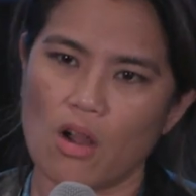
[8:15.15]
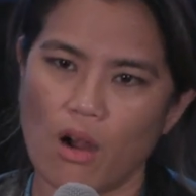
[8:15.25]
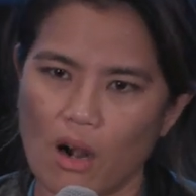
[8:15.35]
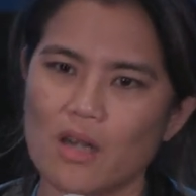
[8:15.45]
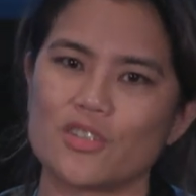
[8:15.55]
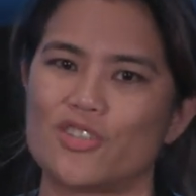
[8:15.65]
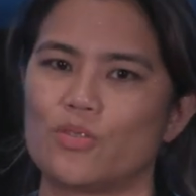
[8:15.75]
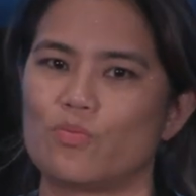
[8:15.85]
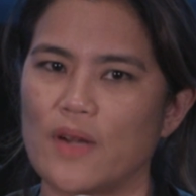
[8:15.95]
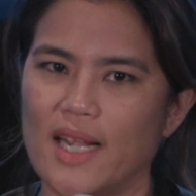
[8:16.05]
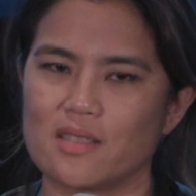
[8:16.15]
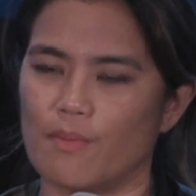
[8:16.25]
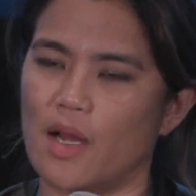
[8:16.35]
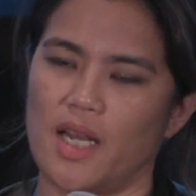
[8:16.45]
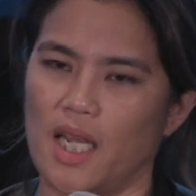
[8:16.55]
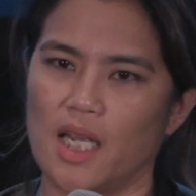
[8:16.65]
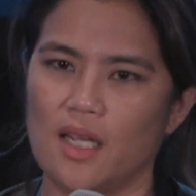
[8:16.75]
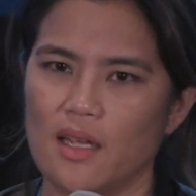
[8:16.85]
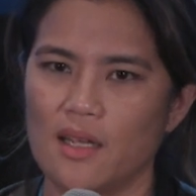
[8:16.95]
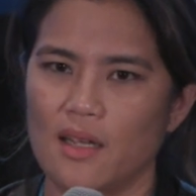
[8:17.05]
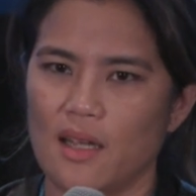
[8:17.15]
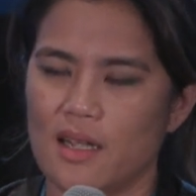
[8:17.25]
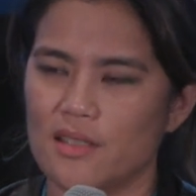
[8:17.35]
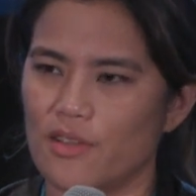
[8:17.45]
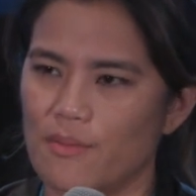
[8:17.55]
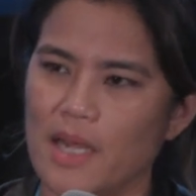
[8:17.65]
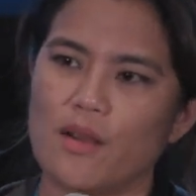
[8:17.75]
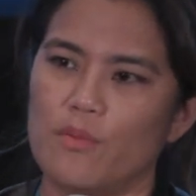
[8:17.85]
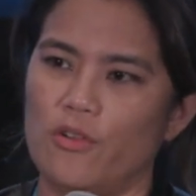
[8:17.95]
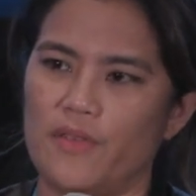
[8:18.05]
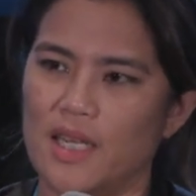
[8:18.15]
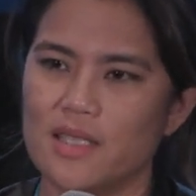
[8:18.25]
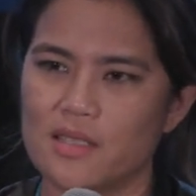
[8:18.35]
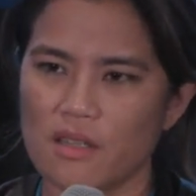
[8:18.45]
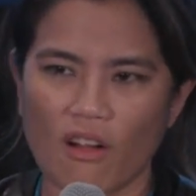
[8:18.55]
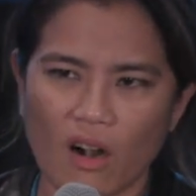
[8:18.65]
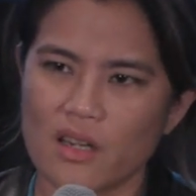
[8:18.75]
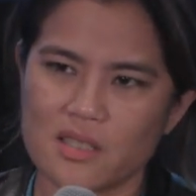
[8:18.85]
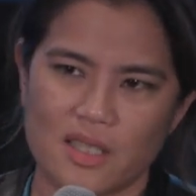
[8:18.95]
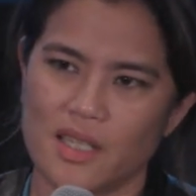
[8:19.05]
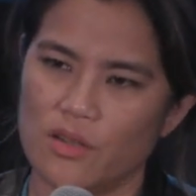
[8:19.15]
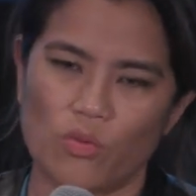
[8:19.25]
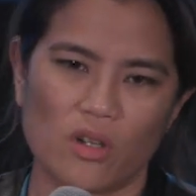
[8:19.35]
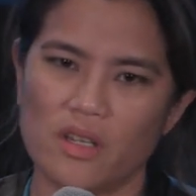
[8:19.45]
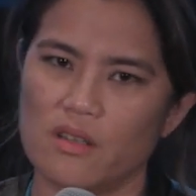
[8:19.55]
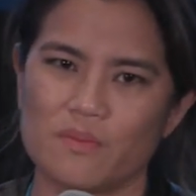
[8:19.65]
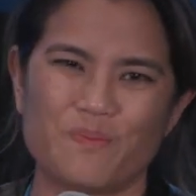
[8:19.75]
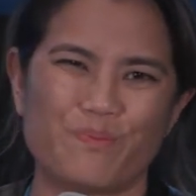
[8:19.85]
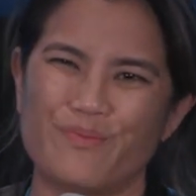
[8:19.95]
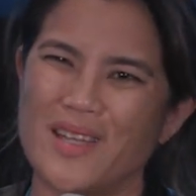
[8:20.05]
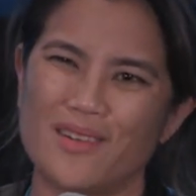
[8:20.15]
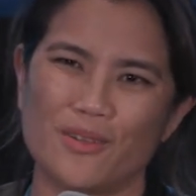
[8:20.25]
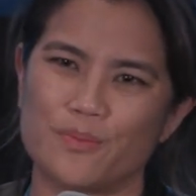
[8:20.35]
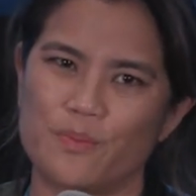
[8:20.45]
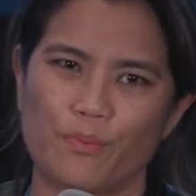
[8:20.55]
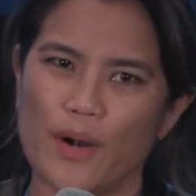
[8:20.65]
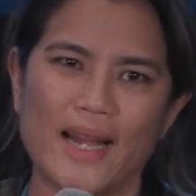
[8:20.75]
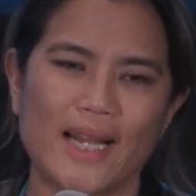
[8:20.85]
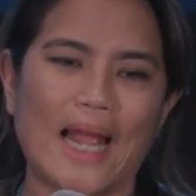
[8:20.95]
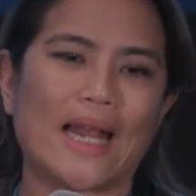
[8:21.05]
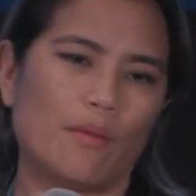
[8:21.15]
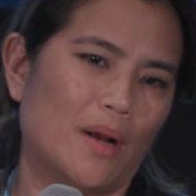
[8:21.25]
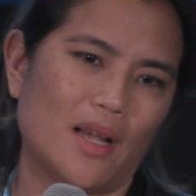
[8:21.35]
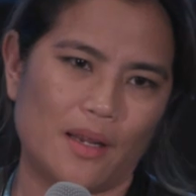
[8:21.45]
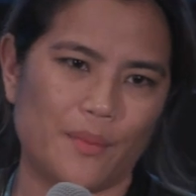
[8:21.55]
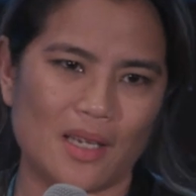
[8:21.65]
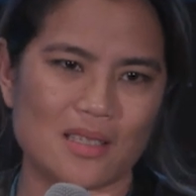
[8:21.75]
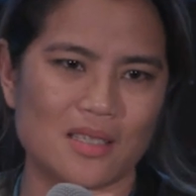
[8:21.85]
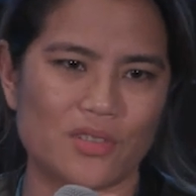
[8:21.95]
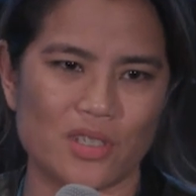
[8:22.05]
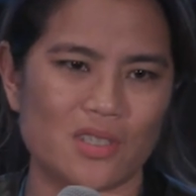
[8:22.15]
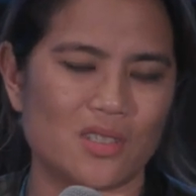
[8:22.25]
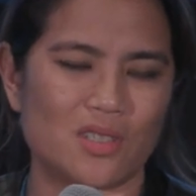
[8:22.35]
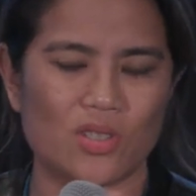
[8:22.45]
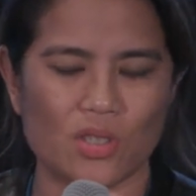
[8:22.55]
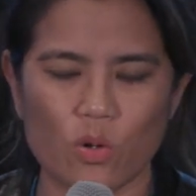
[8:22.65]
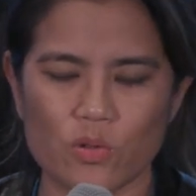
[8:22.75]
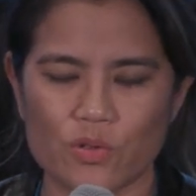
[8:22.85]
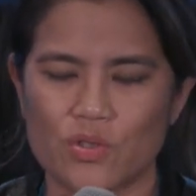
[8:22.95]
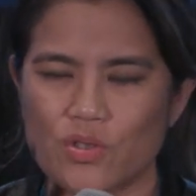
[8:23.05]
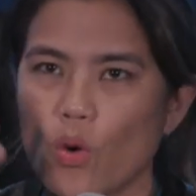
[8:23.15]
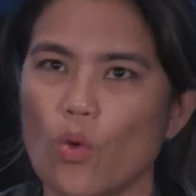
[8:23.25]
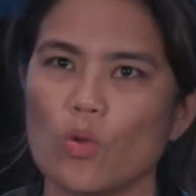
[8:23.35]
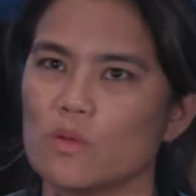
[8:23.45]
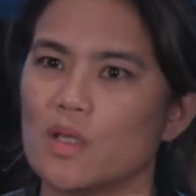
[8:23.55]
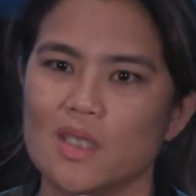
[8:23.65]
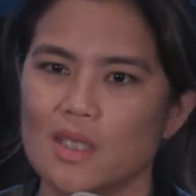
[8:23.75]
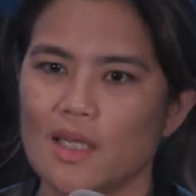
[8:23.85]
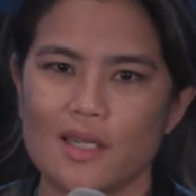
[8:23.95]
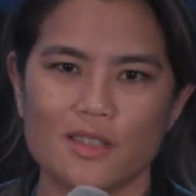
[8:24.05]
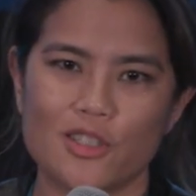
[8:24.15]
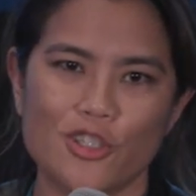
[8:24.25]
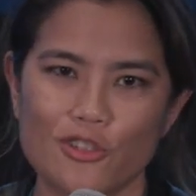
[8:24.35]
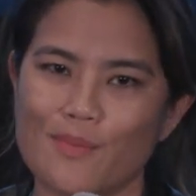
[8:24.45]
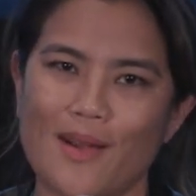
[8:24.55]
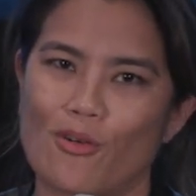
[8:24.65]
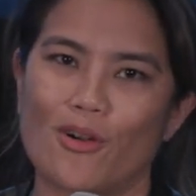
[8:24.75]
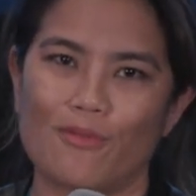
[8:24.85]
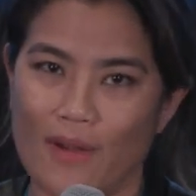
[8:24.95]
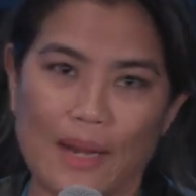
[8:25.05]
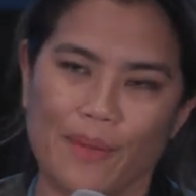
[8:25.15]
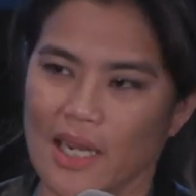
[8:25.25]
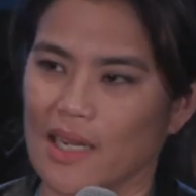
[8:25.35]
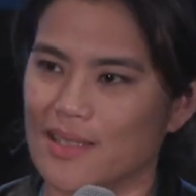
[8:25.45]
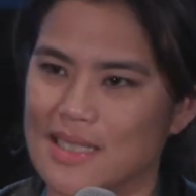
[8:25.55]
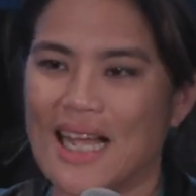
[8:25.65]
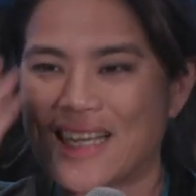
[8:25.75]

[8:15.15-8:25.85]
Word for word: It's hard to raise money to make a movie. It's the hardest thing in the world. It'll it'll break anybody because it's just so soul excuse my word, raping.